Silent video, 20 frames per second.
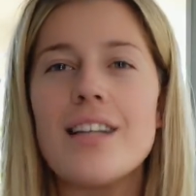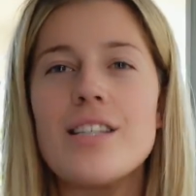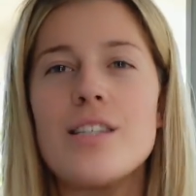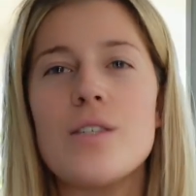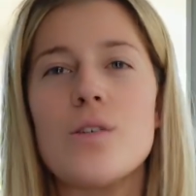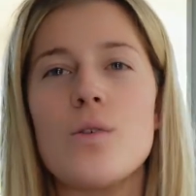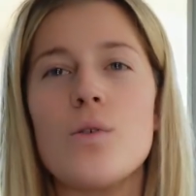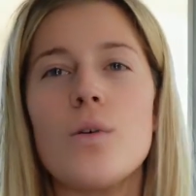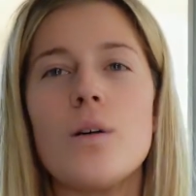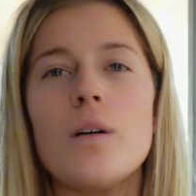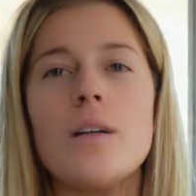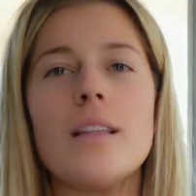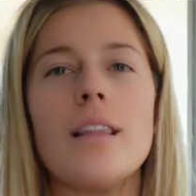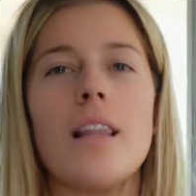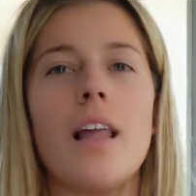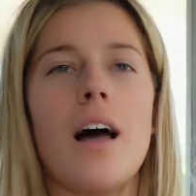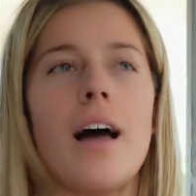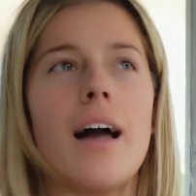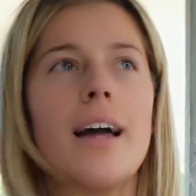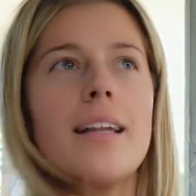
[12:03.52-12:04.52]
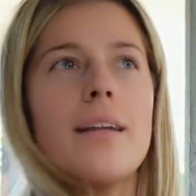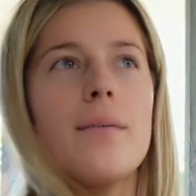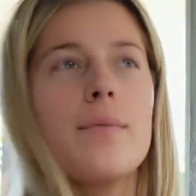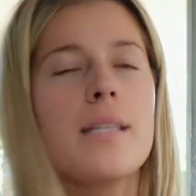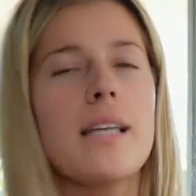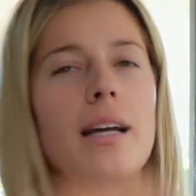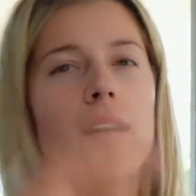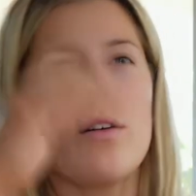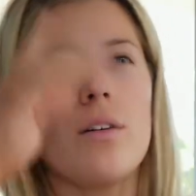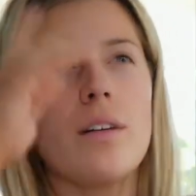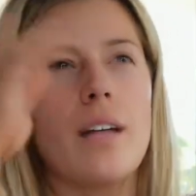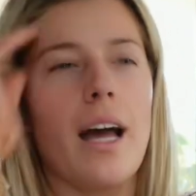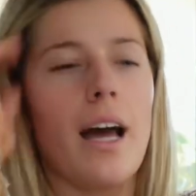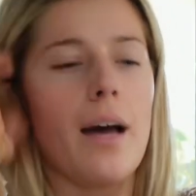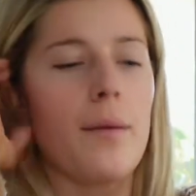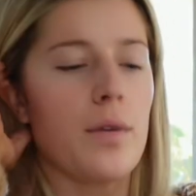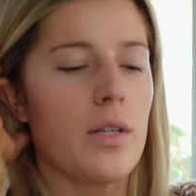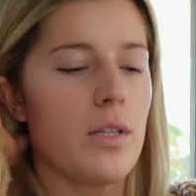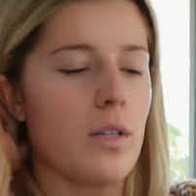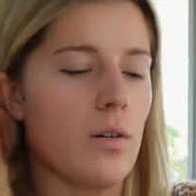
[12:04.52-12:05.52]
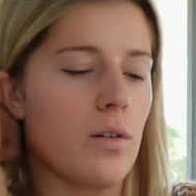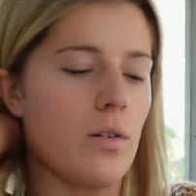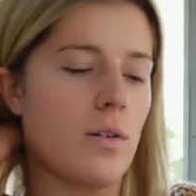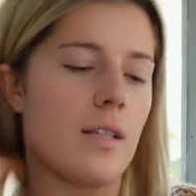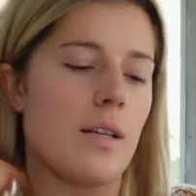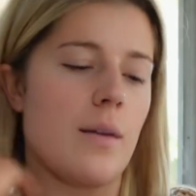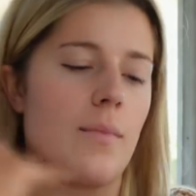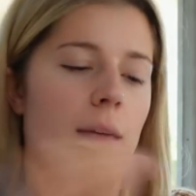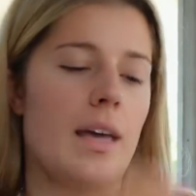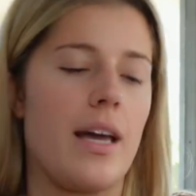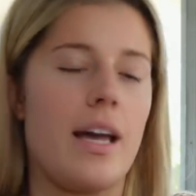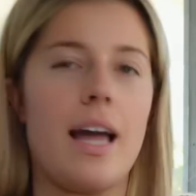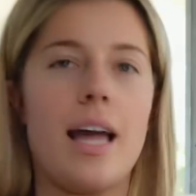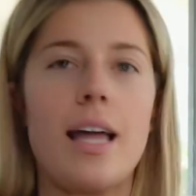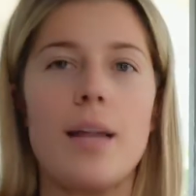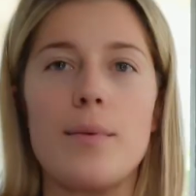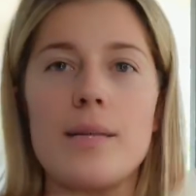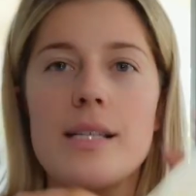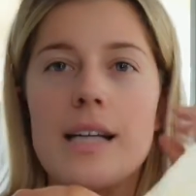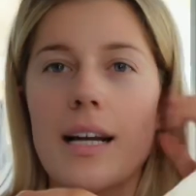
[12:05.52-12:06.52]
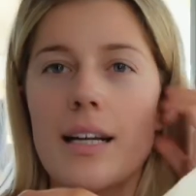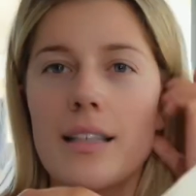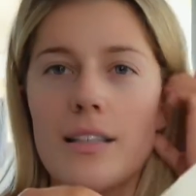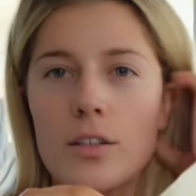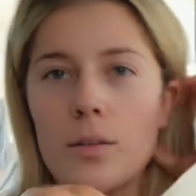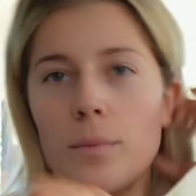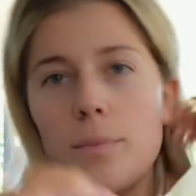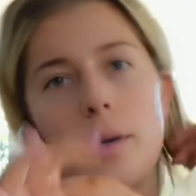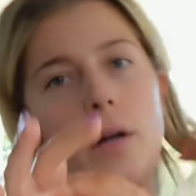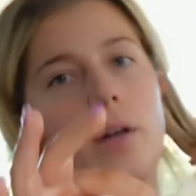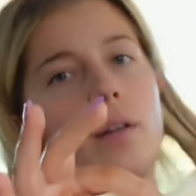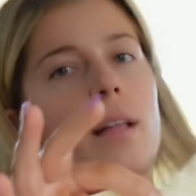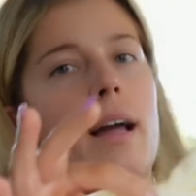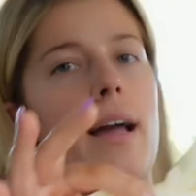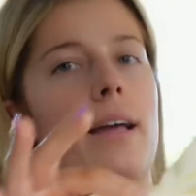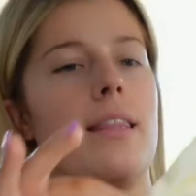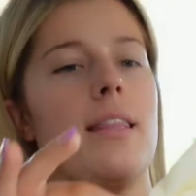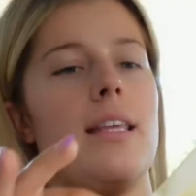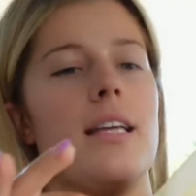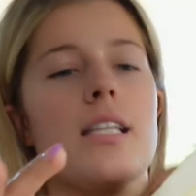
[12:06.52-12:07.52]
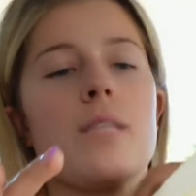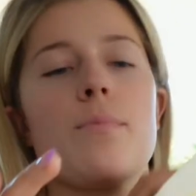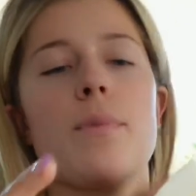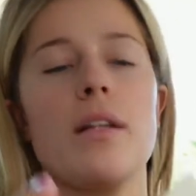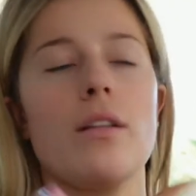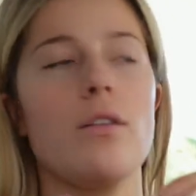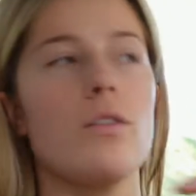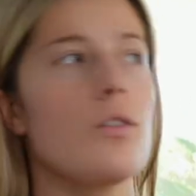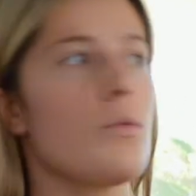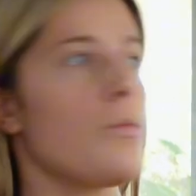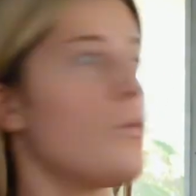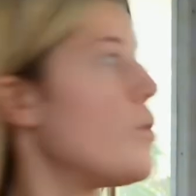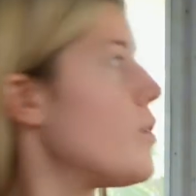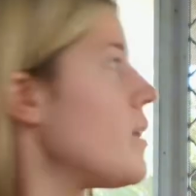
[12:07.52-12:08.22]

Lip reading: saw online, it was like on Amazon or something, and it was like a little bow like this, but it looked more